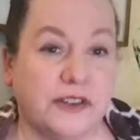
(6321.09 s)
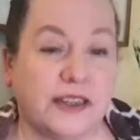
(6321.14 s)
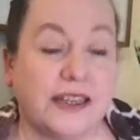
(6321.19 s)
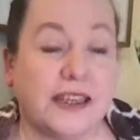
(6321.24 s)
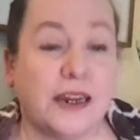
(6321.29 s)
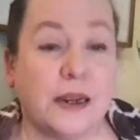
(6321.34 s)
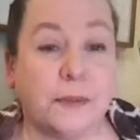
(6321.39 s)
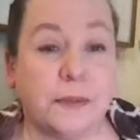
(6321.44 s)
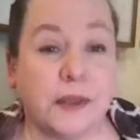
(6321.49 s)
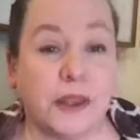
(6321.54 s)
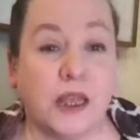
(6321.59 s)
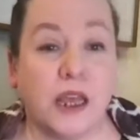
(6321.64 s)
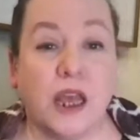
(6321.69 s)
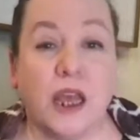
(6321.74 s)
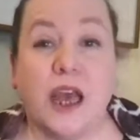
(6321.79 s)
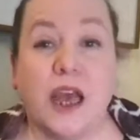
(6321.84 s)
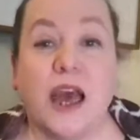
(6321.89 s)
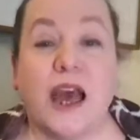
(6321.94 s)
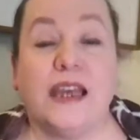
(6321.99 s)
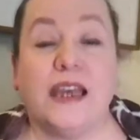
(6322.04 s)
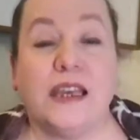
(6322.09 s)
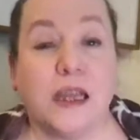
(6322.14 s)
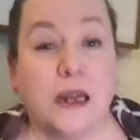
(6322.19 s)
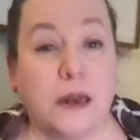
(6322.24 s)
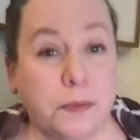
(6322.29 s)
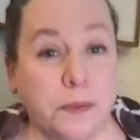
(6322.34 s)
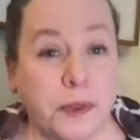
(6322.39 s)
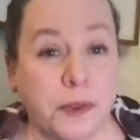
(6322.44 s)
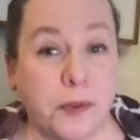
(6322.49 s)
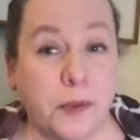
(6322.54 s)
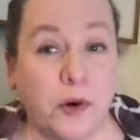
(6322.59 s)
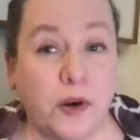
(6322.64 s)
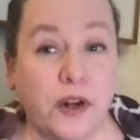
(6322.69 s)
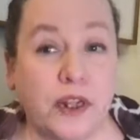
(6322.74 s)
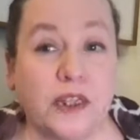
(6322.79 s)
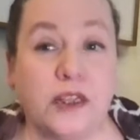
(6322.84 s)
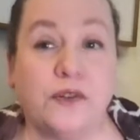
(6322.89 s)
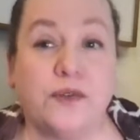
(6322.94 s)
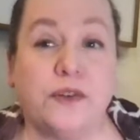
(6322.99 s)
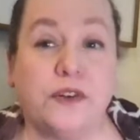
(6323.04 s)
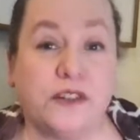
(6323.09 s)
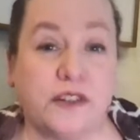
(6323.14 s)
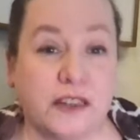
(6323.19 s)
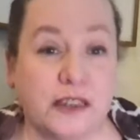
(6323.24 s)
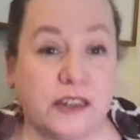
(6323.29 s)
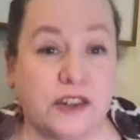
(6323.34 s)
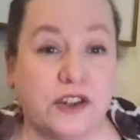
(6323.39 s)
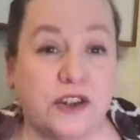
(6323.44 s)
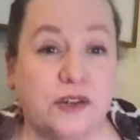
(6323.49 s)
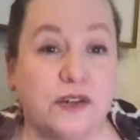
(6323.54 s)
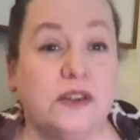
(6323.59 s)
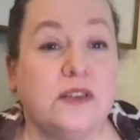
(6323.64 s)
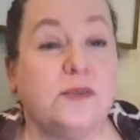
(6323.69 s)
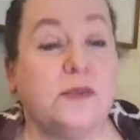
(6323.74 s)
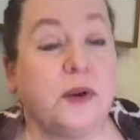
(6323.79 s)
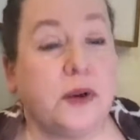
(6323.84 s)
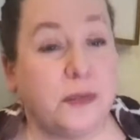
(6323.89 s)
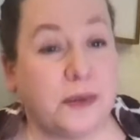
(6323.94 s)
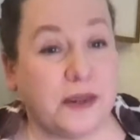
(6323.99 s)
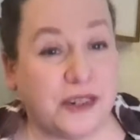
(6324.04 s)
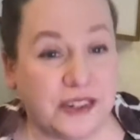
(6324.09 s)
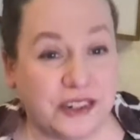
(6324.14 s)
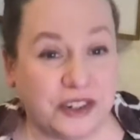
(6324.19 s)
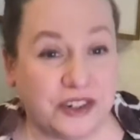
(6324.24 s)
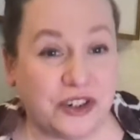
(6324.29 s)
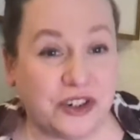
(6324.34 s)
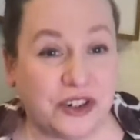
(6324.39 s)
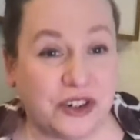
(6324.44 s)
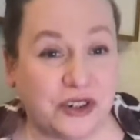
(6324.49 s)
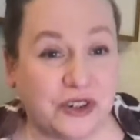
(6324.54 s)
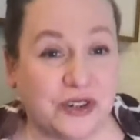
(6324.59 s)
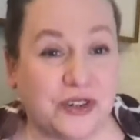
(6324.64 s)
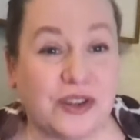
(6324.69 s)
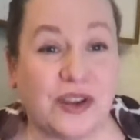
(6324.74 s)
I get up in the morning, the first thing I do is put on my tennis shoes.